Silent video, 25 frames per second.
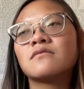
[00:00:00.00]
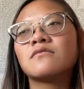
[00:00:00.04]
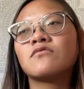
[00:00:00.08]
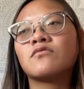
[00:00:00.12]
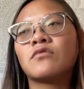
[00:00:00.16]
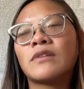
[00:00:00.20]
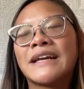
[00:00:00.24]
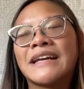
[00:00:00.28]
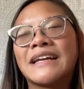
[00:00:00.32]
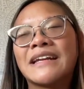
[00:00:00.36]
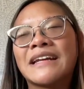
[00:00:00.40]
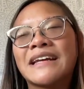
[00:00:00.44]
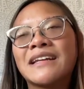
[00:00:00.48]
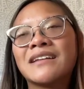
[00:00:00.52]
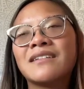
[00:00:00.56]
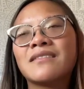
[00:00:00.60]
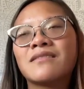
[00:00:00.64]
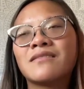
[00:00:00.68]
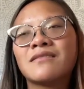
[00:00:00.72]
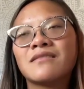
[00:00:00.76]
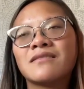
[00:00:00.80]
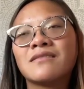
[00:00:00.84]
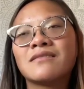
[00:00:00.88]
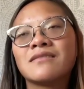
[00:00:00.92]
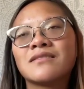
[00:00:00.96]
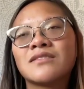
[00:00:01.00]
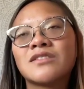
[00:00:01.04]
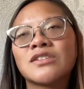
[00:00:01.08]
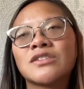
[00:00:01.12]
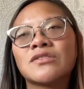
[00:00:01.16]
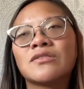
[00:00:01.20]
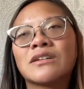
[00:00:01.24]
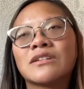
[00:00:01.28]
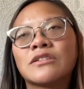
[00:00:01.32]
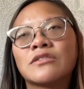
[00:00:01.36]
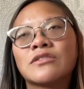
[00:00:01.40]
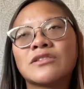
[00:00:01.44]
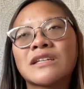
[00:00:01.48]
read it
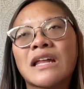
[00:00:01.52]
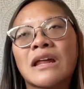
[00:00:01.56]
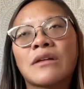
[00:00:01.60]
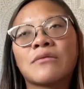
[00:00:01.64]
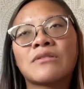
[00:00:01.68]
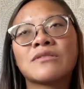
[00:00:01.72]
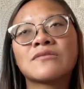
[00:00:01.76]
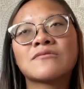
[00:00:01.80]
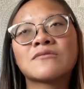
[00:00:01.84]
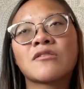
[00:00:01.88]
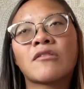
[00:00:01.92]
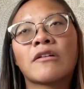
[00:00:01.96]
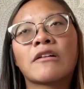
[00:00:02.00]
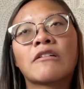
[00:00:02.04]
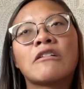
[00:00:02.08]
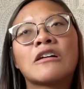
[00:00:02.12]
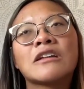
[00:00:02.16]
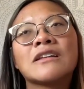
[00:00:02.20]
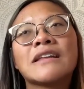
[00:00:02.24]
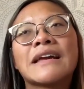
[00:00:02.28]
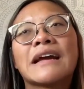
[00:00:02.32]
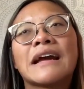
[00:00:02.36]
to understand what was going on.